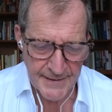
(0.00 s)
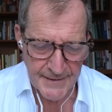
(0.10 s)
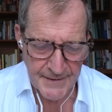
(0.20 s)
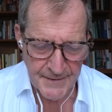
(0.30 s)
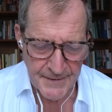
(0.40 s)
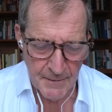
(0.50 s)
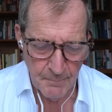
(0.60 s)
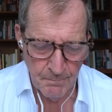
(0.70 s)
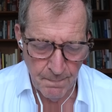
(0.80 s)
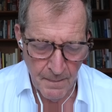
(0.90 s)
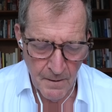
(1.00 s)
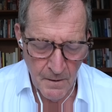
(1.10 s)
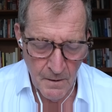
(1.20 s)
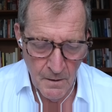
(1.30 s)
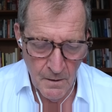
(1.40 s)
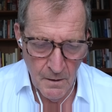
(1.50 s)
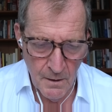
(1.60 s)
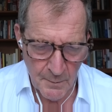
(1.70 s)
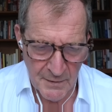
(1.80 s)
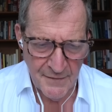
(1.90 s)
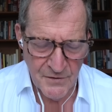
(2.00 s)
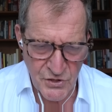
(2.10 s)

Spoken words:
And, I'm glad that